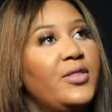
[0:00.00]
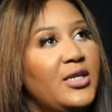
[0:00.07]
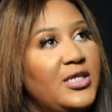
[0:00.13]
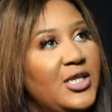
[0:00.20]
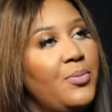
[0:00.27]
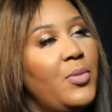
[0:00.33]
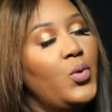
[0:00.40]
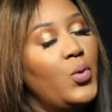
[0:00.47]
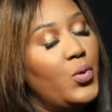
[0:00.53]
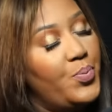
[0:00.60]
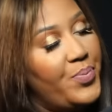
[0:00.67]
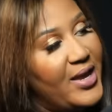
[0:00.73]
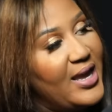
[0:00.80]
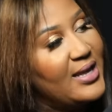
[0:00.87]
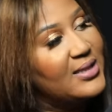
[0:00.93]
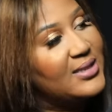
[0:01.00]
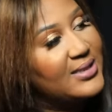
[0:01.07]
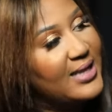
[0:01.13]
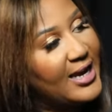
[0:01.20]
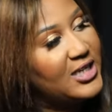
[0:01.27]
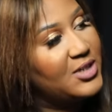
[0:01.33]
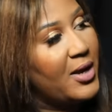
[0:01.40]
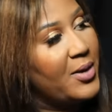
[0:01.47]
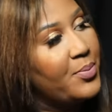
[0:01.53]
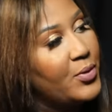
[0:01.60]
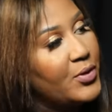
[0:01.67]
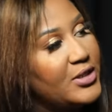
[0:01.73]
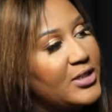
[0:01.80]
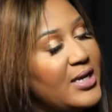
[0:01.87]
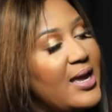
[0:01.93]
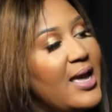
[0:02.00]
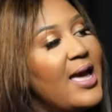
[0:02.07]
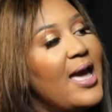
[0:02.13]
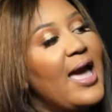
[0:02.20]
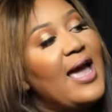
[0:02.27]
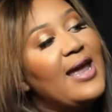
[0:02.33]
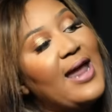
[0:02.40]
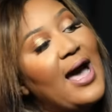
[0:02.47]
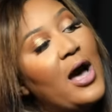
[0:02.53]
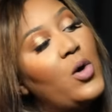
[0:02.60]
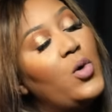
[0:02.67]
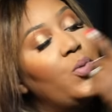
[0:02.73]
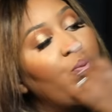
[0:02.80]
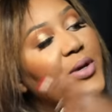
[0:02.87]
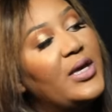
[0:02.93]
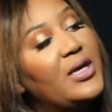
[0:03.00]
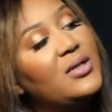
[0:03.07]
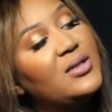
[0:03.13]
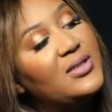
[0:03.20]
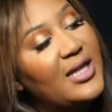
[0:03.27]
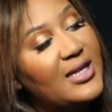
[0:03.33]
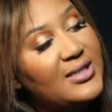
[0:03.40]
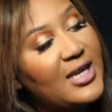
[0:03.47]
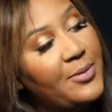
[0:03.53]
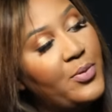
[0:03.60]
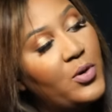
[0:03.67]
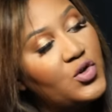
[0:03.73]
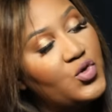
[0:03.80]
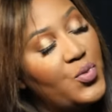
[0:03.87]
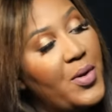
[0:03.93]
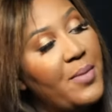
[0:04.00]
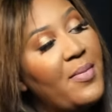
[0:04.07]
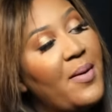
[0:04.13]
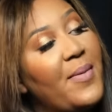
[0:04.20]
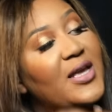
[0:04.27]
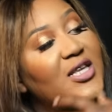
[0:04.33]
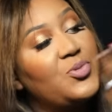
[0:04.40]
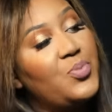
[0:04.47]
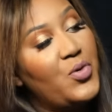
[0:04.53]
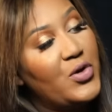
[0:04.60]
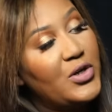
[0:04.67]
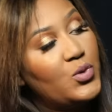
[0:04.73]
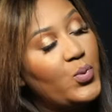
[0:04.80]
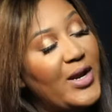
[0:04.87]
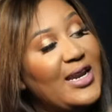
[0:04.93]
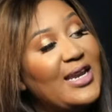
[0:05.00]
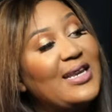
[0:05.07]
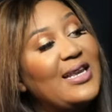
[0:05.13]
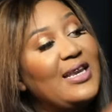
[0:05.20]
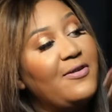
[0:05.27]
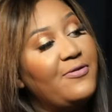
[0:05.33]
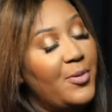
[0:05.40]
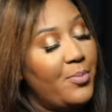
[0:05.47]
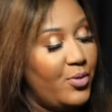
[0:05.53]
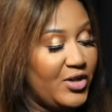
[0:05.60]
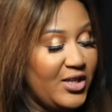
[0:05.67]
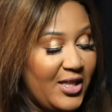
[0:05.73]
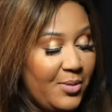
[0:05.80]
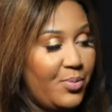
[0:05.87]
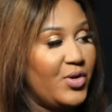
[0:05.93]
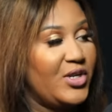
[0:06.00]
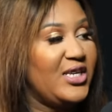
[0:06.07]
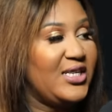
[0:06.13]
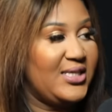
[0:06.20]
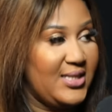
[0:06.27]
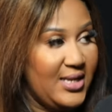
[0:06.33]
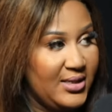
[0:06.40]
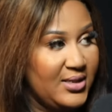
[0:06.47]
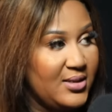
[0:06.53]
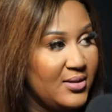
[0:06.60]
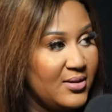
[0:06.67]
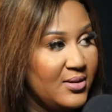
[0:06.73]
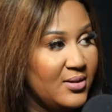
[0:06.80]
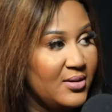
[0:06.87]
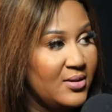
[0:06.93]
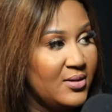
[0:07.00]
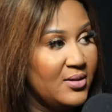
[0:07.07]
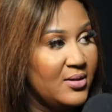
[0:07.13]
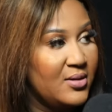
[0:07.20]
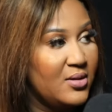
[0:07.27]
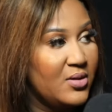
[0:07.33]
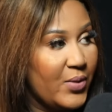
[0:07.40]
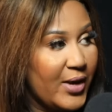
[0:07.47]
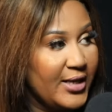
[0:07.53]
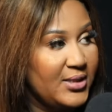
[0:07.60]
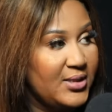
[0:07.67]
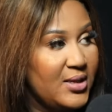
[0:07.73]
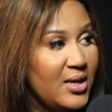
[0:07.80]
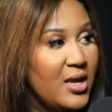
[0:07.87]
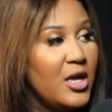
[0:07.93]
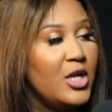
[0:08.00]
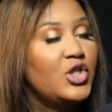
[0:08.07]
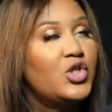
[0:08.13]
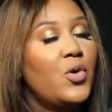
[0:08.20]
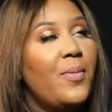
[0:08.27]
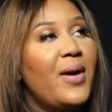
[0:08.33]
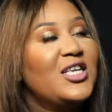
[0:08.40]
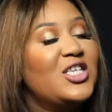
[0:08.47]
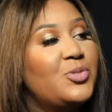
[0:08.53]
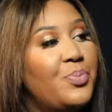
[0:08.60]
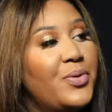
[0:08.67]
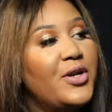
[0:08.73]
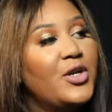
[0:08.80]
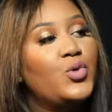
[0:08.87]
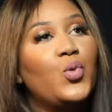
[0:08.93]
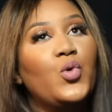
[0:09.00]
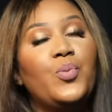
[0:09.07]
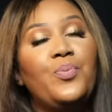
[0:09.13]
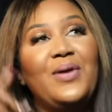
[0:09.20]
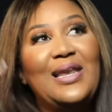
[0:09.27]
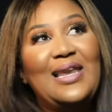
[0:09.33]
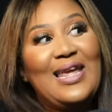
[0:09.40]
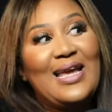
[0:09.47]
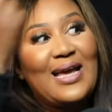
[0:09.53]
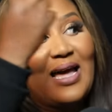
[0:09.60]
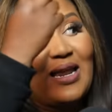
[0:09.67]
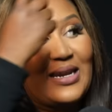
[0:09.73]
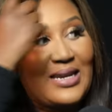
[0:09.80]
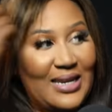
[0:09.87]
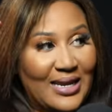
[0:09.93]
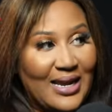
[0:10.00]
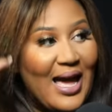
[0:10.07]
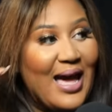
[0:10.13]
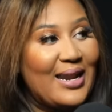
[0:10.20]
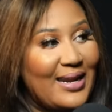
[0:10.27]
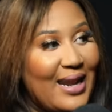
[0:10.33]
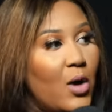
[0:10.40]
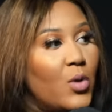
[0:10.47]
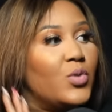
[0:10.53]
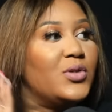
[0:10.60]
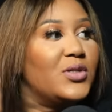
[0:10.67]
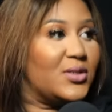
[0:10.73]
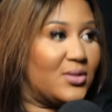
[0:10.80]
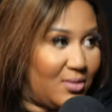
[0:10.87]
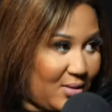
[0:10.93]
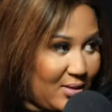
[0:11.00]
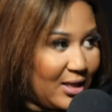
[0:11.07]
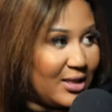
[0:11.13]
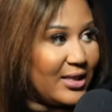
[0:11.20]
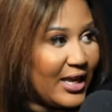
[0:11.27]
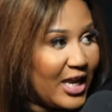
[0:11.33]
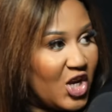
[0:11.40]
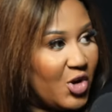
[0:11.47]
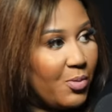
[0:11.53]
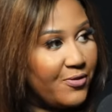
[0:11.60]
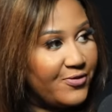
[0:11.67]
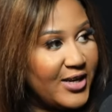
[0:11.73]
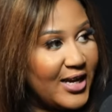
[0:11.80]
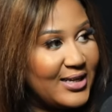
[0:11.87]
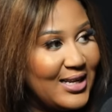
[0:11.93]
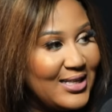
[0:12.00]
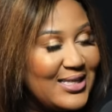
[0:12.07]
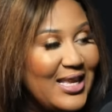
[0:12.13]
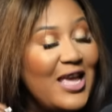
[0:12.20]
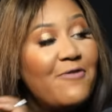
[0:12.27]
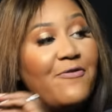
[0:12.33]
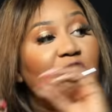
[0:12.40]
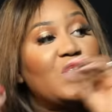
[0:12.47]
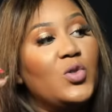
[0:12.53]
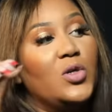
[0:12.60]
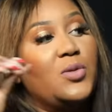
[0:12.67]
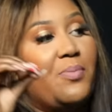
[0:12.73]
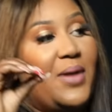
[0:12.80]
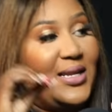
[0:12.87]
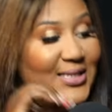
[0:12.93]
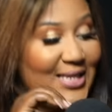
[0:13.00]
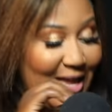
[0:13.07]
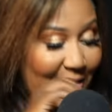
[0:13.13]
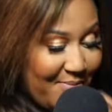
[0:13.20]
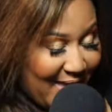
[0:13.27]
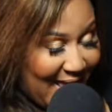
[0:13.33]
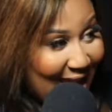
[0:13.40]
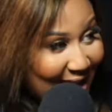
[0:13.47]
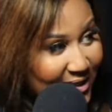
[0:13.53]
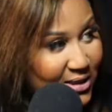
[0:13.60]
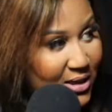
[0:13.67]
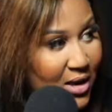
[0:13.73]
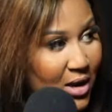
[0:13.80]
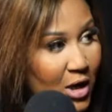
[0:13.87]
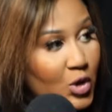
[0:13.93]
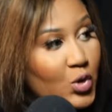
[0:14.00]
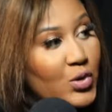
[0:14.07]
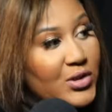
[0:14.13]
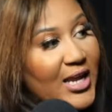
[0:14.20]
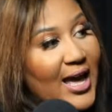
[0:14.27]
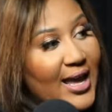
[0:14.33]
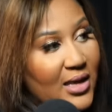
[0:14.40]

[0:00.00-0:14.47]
the demon will be inside my body, and I will be killed that side, because remember, my spirit, when it leaves the body is dead. Right? So my spirit will be lingering around in the kingdom of darkness if it's not my time yet to die